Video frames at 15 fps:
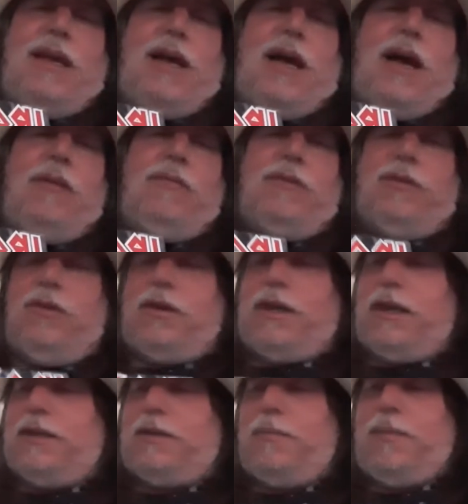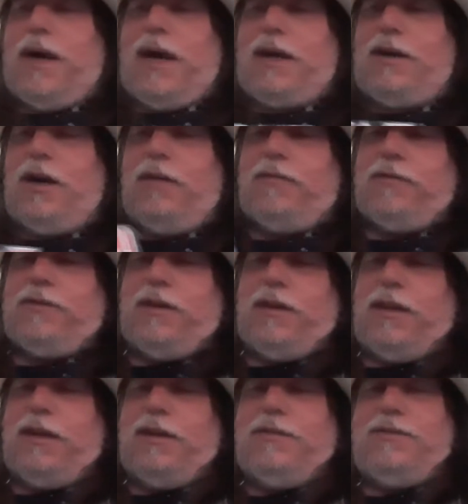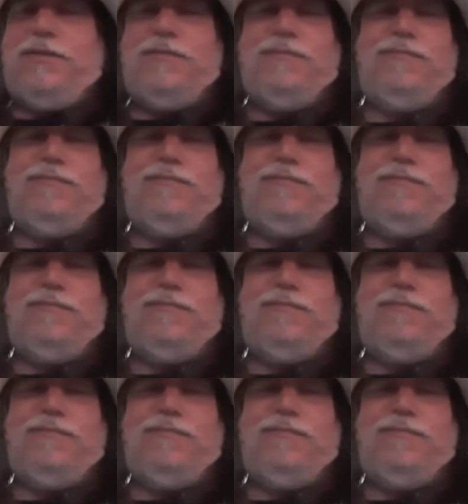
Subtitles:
I was looking at the back covers of these.